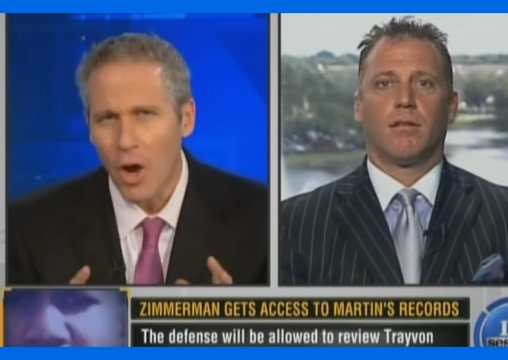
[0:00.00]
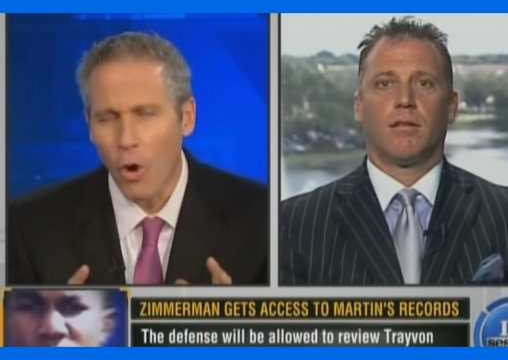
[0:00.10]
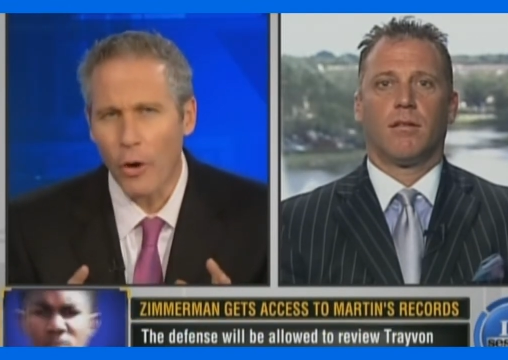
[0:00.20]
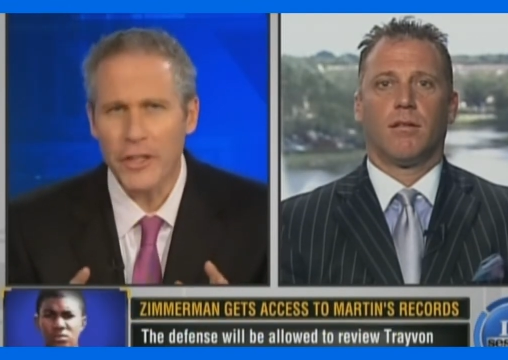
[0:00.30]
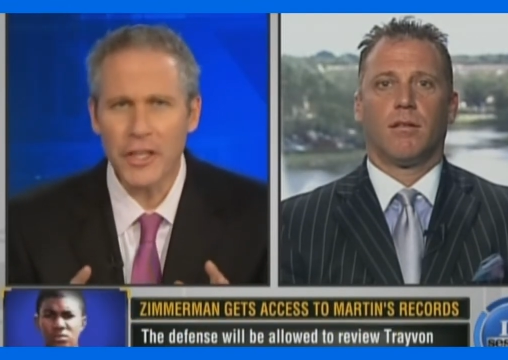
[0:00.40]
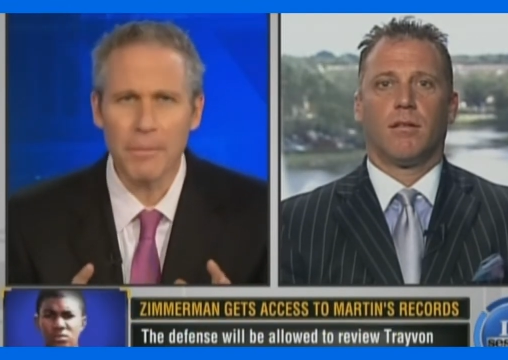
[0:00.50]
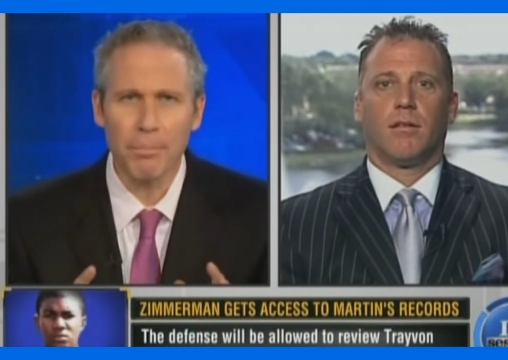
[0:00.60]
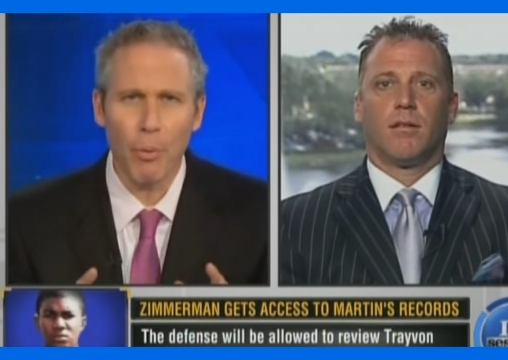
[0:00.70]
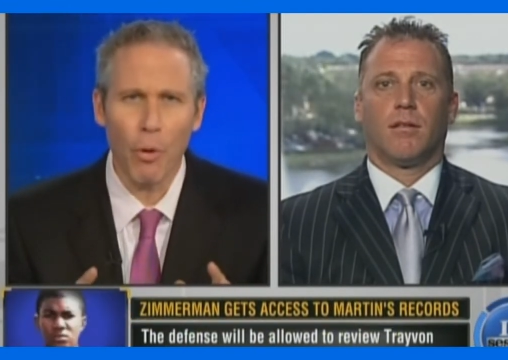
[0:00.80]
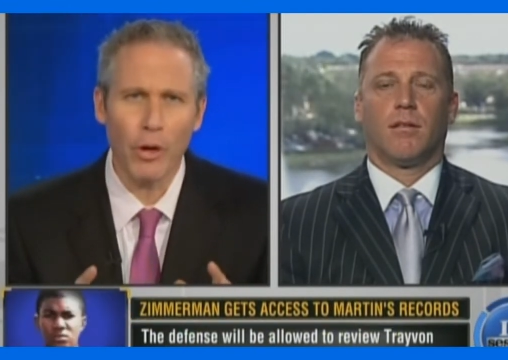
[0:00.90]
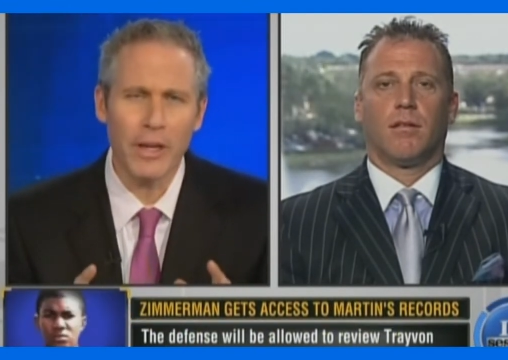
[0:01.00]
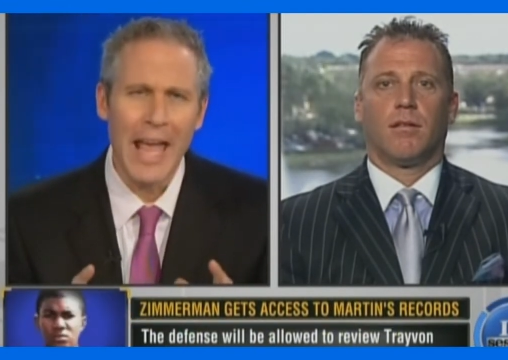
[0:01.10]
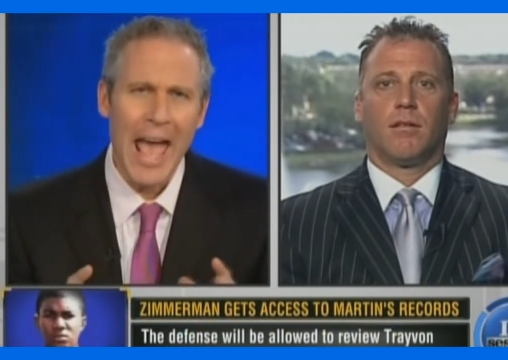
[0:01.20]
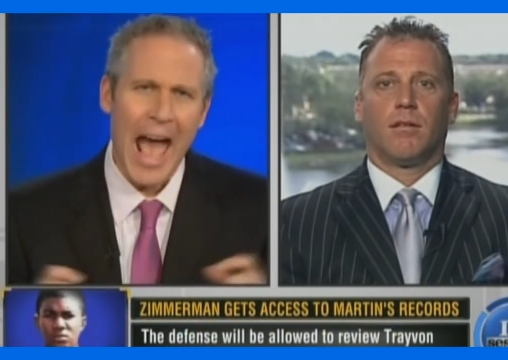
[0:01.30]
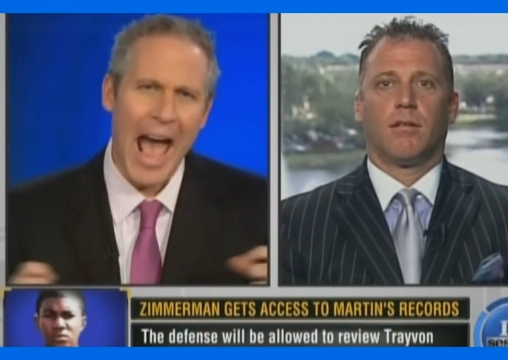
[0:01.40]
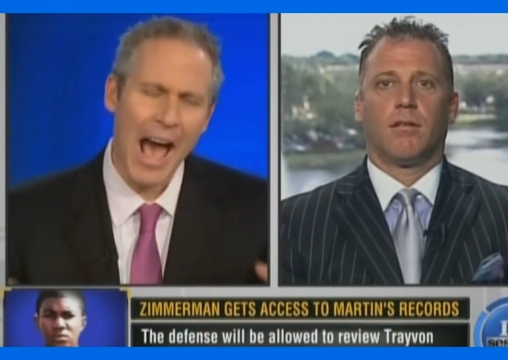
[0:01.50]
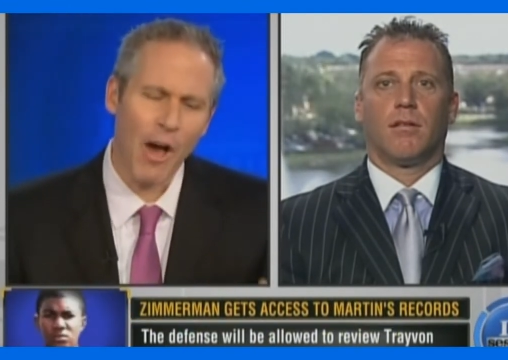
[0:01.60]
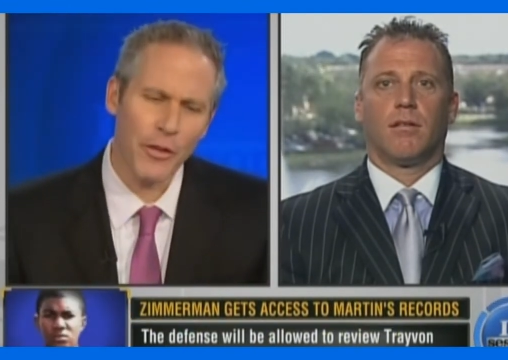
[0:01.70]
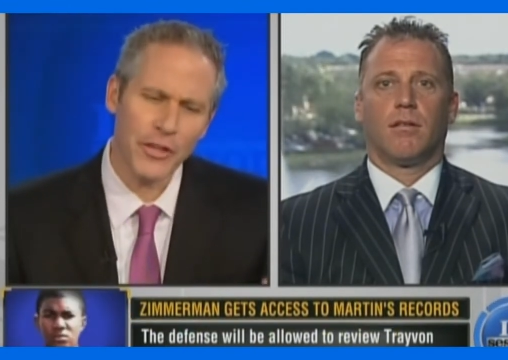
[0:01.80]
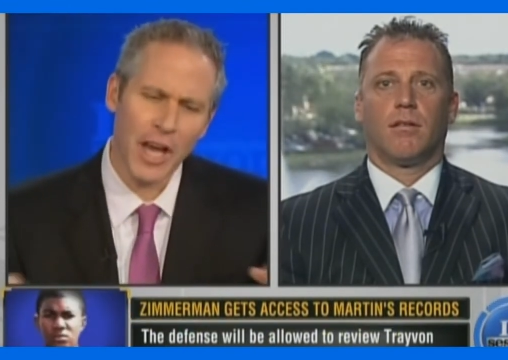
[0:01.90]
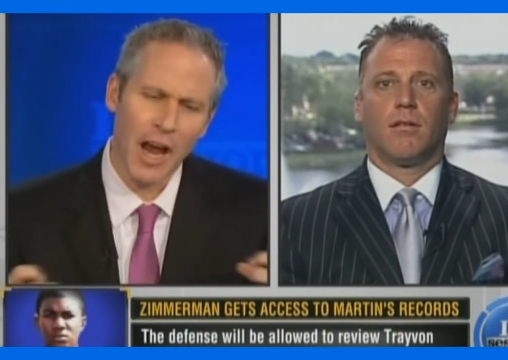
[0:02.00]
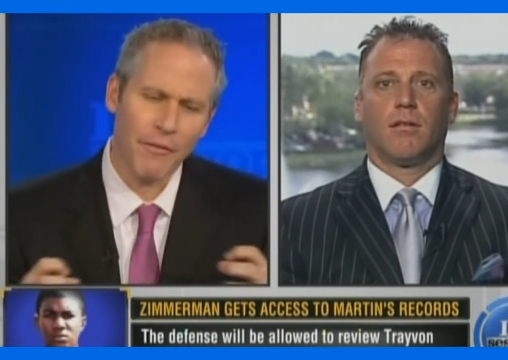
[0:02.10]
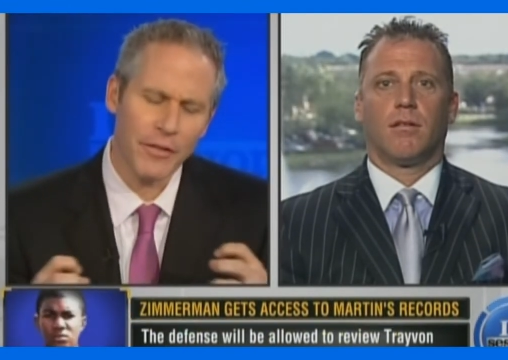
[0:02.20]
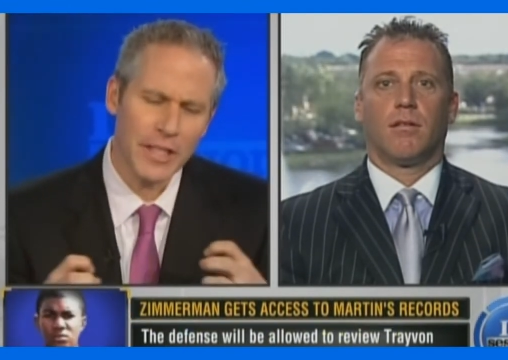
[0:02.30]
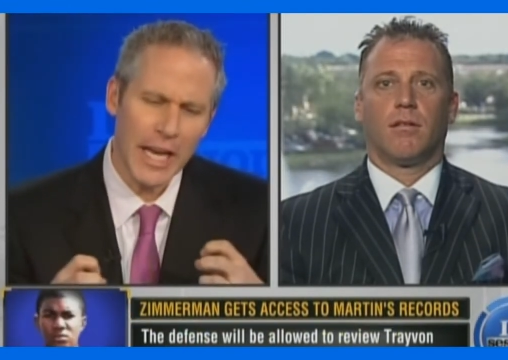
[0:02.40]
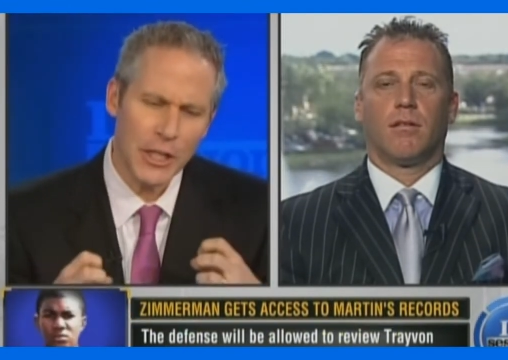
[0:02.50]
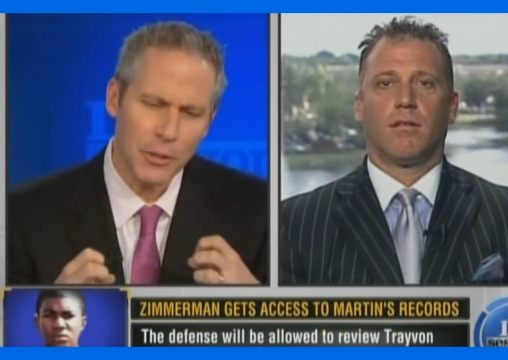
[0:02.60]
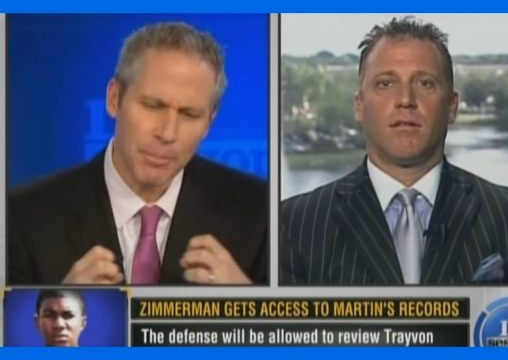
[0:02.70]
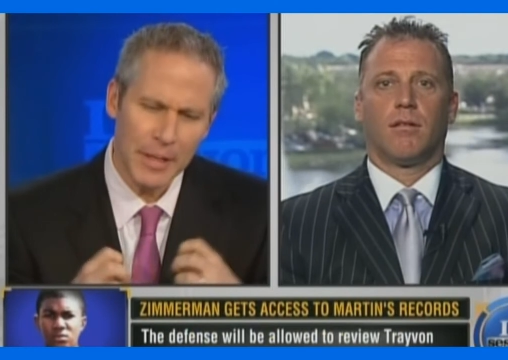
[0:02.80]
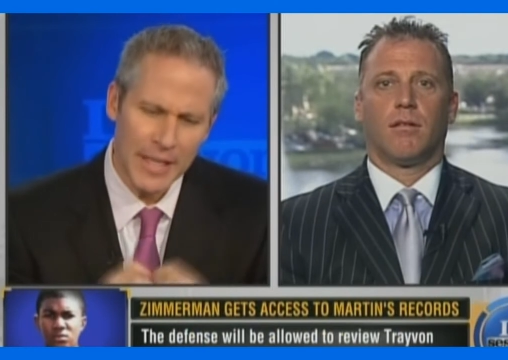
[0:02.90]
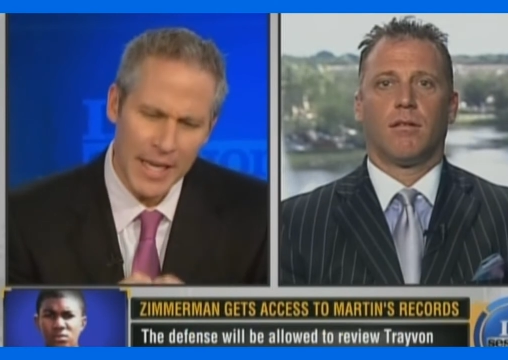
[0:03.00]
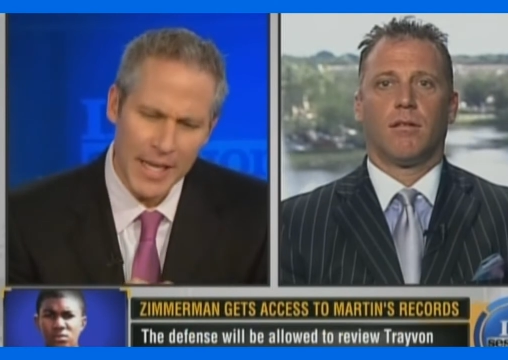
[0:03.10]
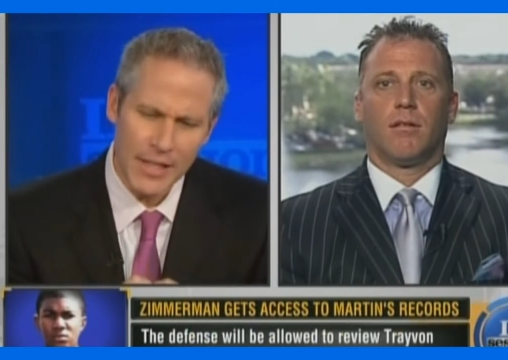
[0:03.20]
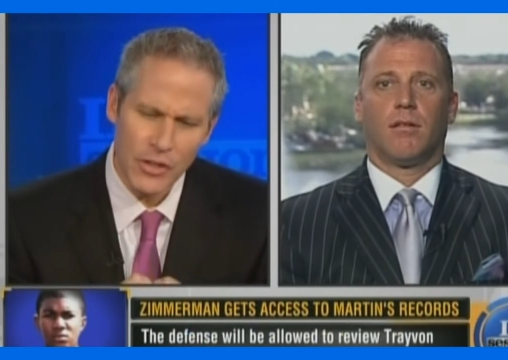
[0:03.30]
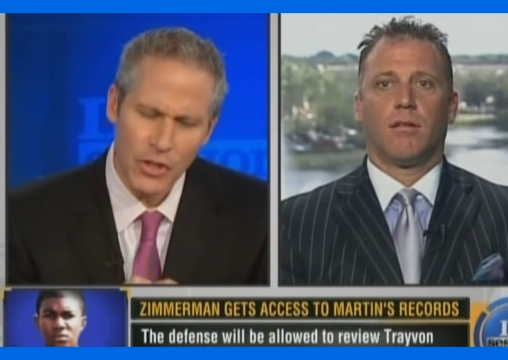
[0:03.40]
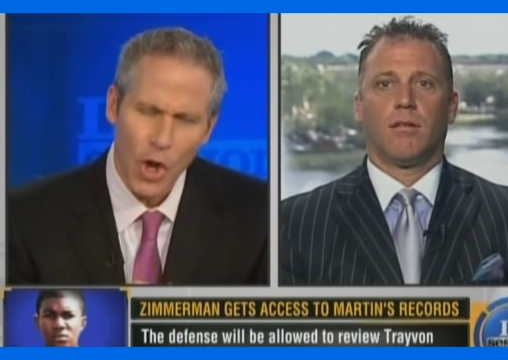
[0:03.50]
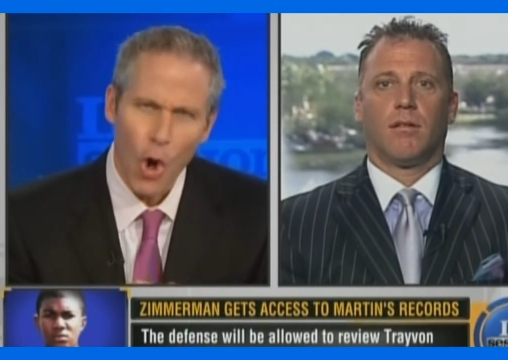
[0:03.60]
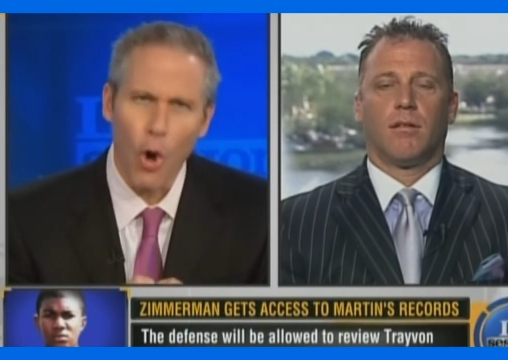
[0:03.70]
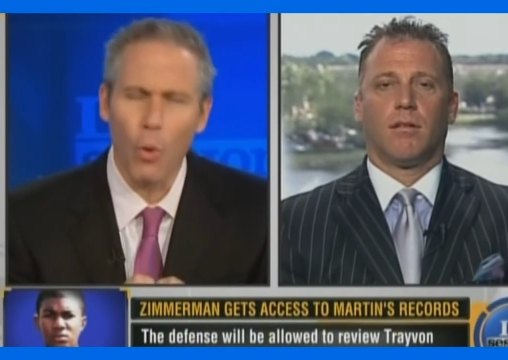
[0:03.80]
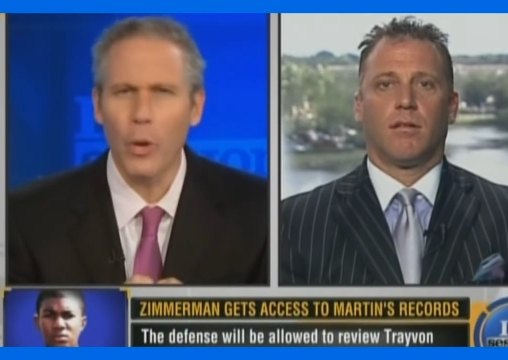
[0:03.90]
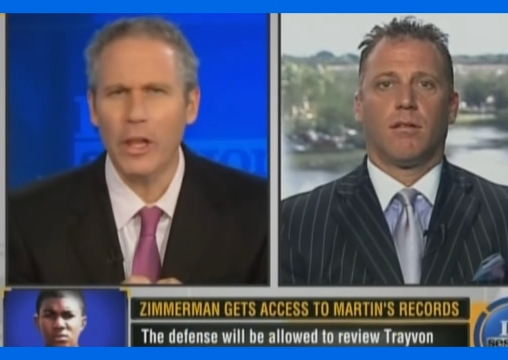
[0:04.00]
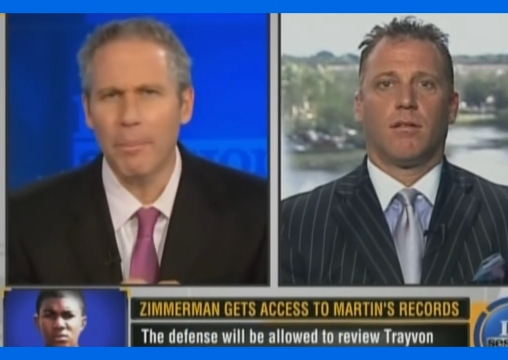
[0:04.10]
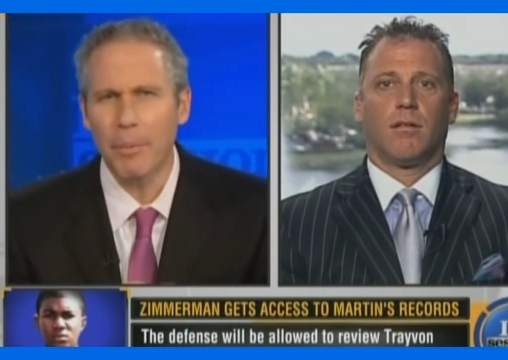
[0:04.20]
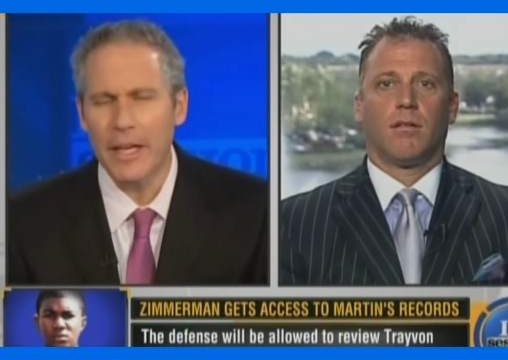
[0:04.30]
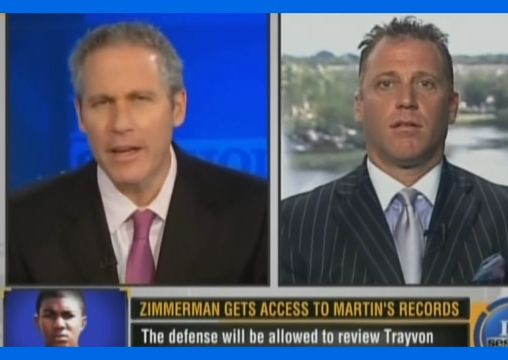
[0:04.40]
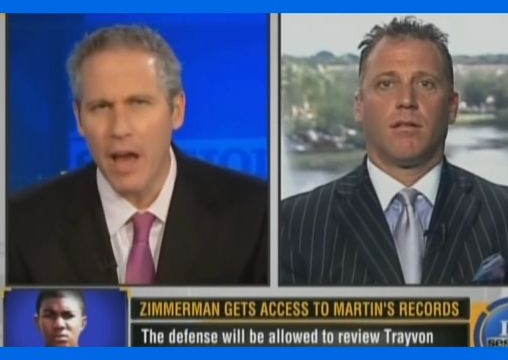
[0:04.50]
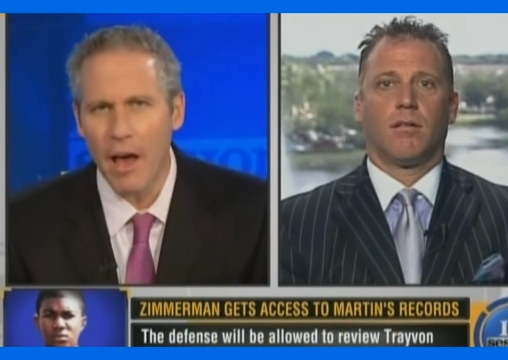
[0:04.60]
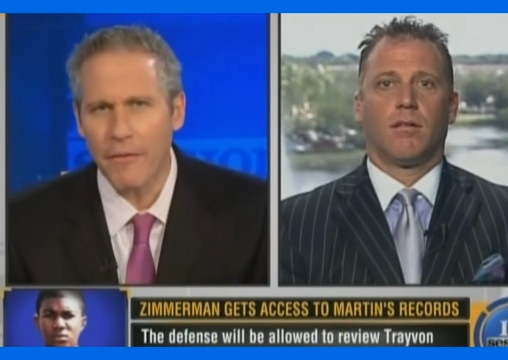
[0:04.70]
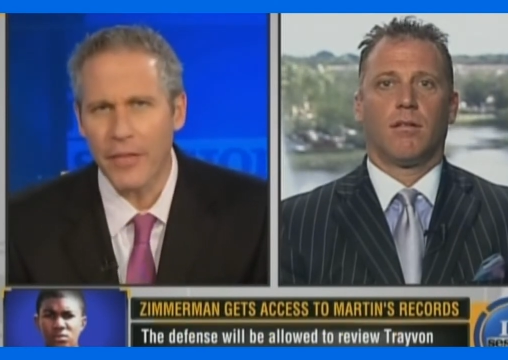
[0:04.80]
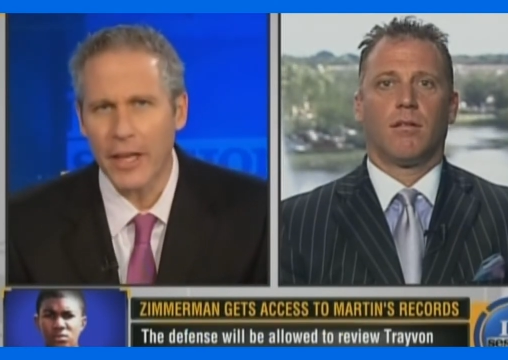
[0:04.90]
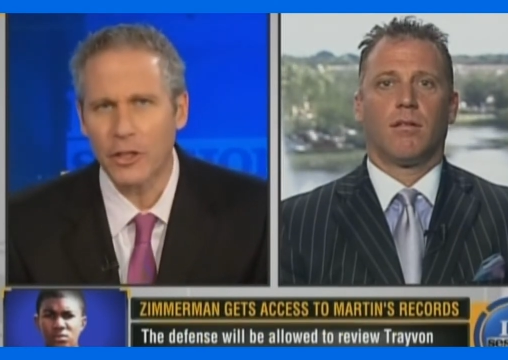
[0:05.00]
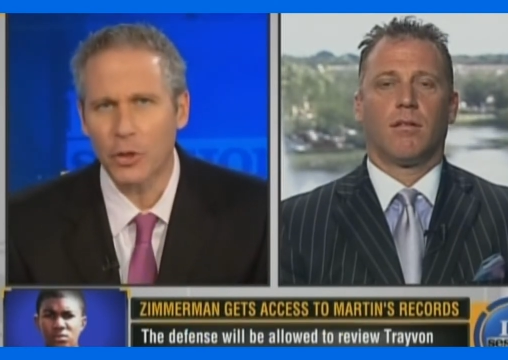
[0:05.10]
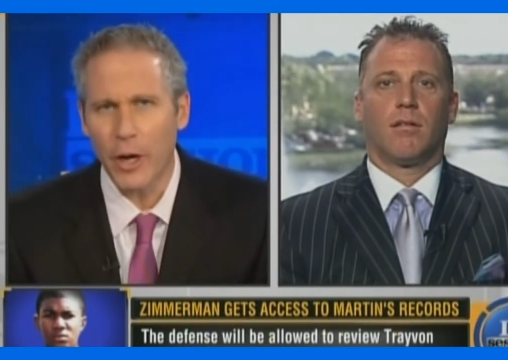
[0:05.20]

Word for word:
Speaker 1: or is it important how this confrontation begins, or will it be enough that